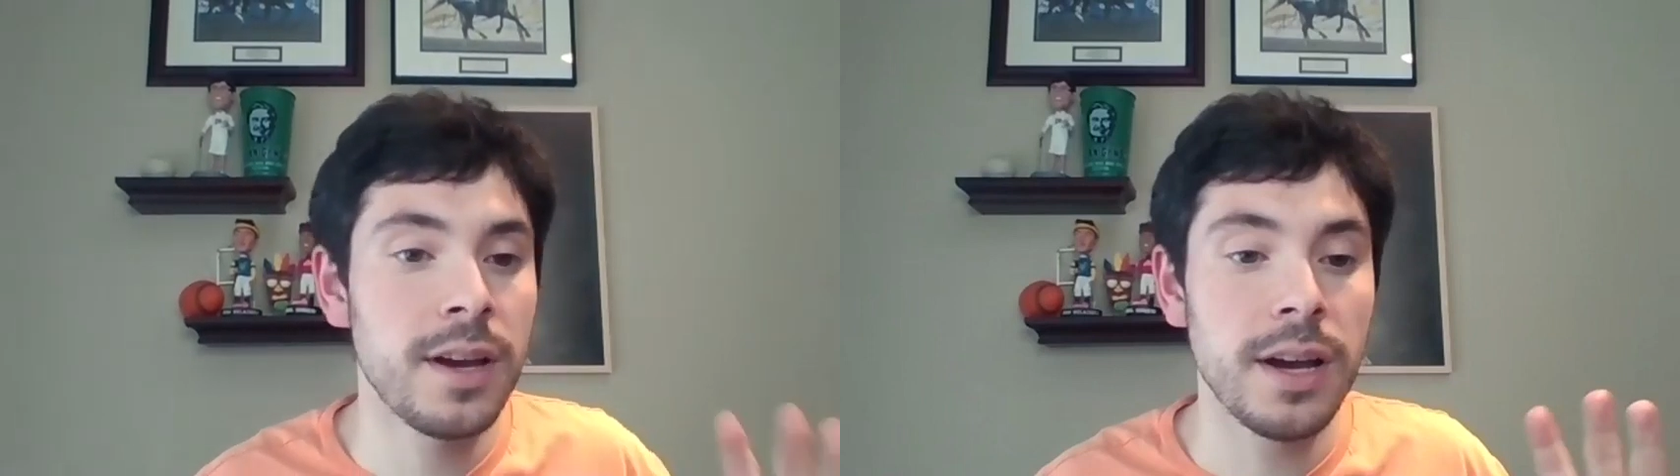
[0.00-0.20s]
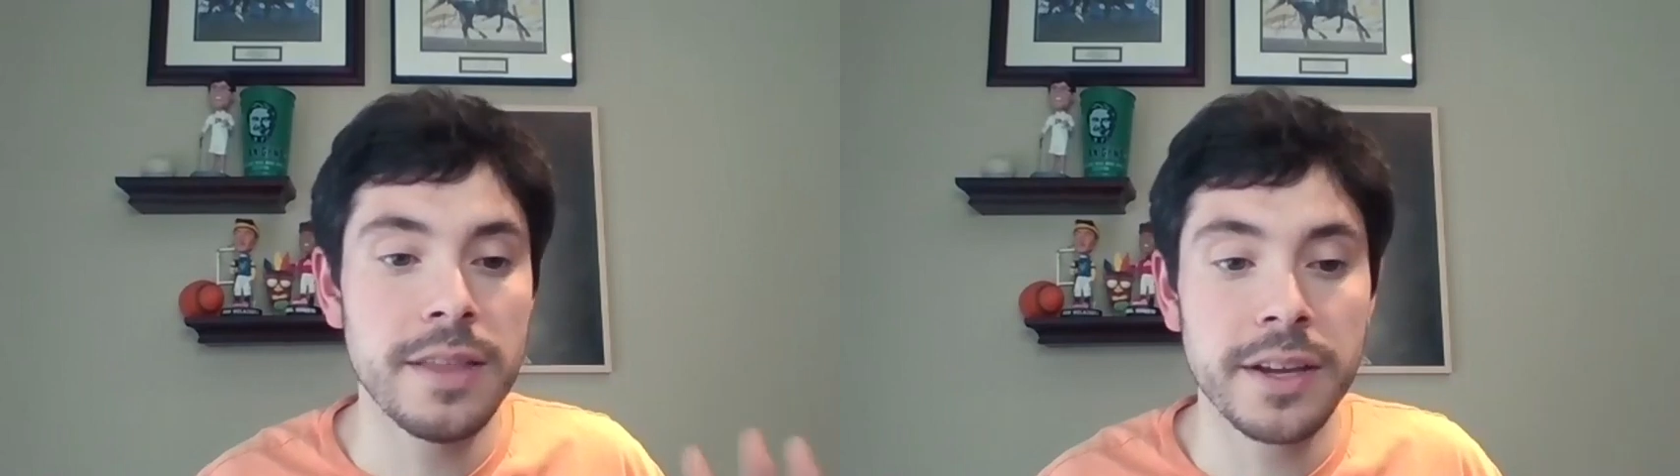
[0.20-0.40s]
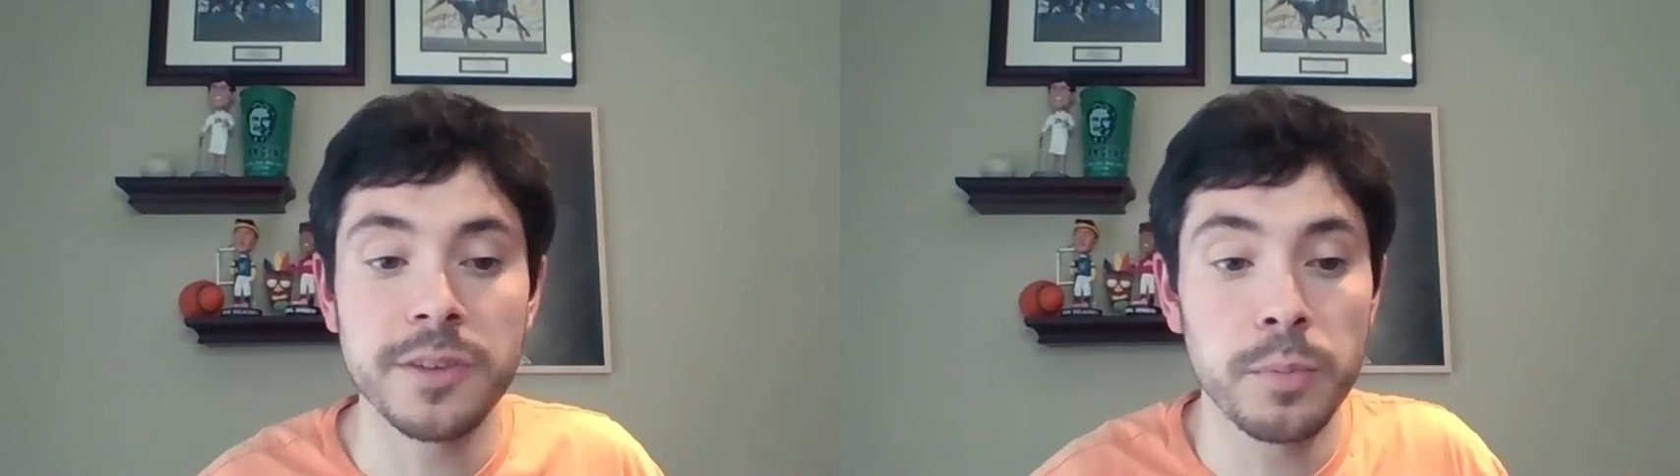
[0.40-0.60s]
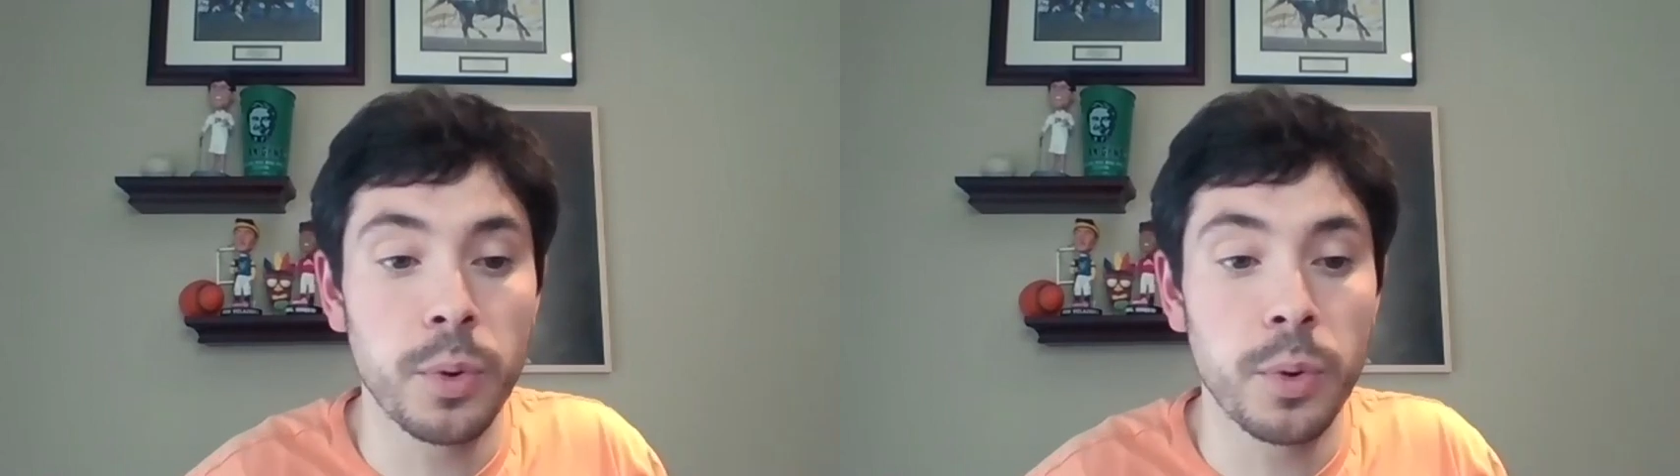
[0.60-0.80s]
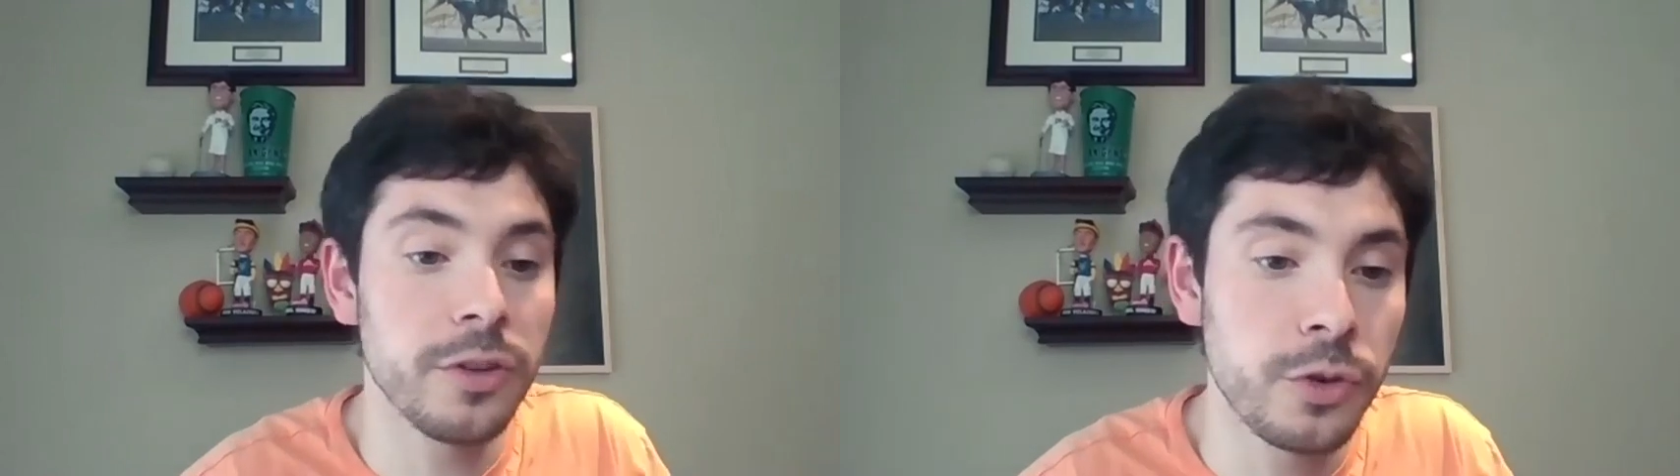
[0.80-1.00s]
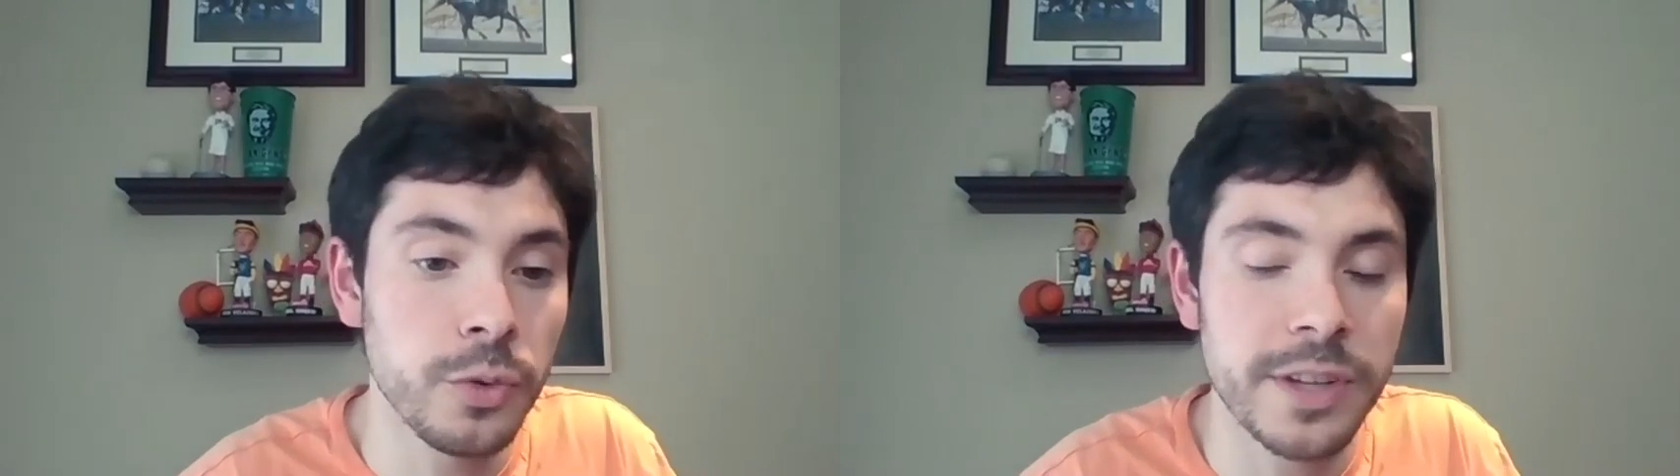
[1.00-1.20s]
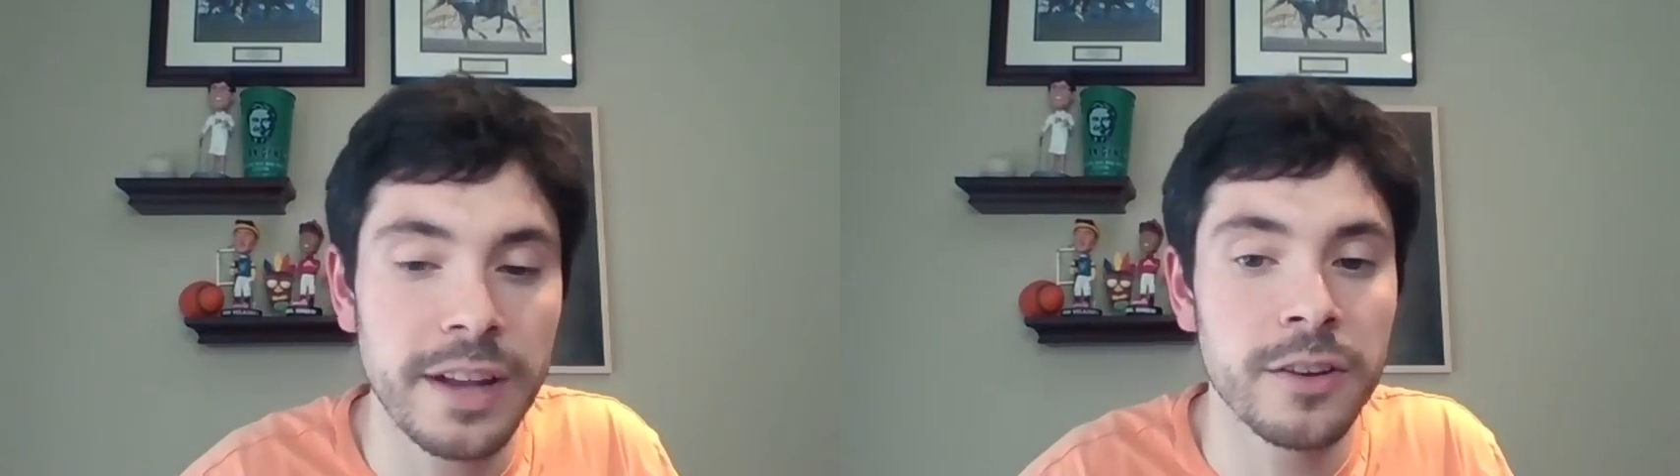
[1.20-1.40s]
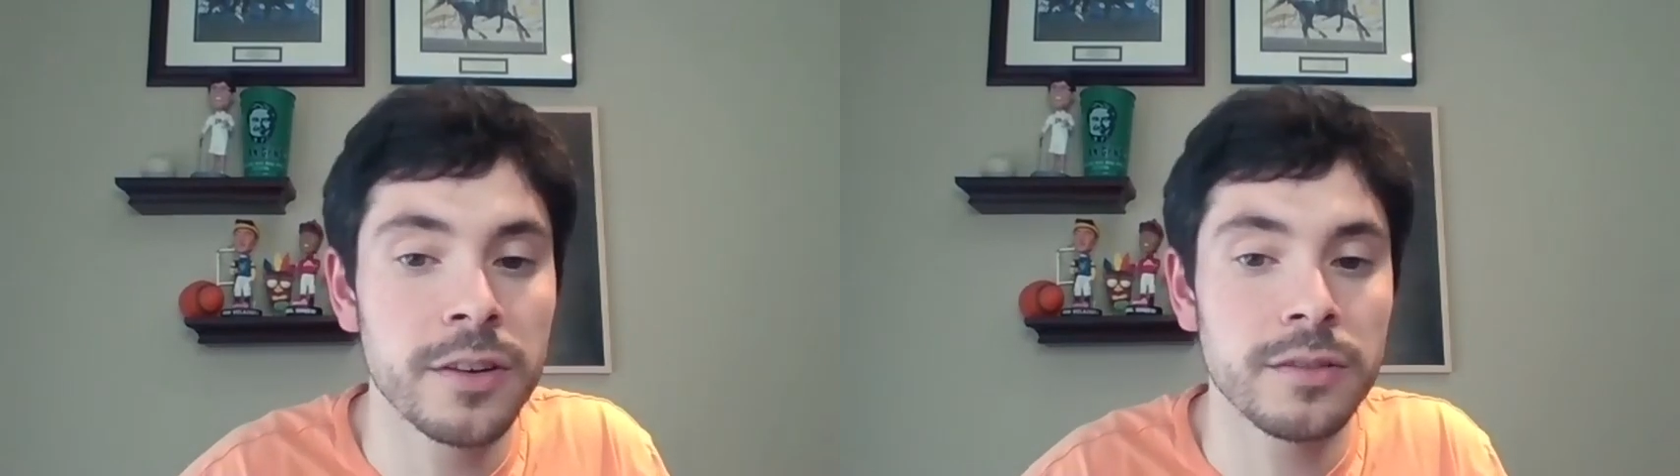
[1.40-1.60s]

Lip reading: I think it's important to tailor